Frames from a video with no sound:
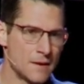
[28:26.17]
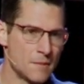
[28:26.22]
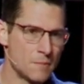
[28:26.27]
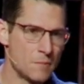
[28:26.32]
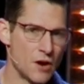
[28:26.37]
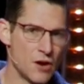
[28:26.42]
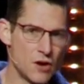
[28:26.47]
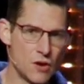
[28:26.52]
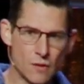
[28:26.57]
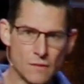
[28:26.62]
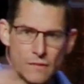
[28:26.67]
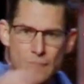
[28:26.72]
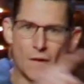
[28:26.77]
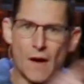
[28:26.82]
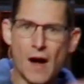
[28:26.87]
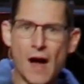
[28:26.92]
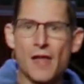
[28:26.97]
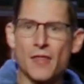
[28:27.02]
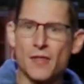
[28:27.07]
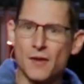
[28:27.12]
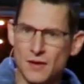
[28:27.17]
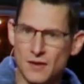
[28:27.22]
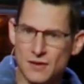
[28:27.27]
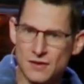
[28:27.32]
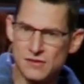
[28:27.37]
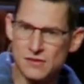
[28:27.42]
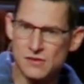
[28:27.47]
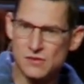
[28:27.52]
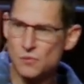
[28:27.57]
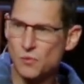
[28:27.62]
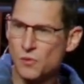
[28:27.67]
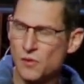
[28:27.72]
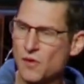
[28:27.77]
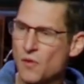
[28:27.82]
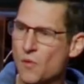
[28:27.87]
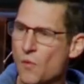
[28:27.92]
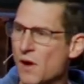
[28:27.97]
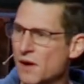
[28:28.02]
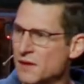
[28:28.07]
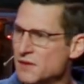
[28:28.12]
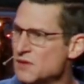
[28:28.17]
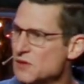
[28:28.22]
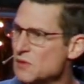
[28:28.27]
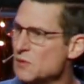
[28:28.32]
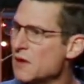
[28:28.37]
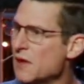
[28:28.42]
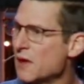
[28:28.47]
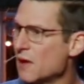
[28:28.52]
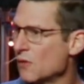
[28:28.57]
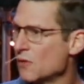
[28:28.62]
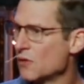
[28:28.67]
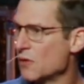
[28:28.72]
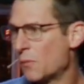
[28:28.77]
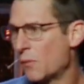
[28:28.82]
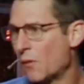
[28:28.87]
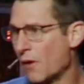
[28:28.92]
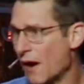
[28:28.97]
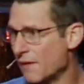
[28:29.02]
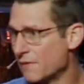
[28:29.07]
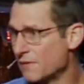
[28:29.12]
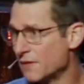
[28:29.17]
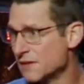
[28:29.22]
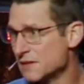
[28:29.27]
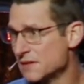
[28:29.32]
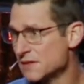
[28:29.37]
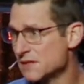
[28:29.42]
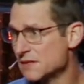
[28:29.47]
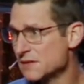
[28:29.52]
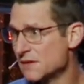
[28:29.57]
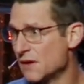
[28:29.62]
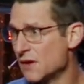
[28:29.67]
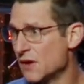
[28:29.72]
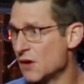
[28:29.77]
but your fathers were the ones who killed the prophets.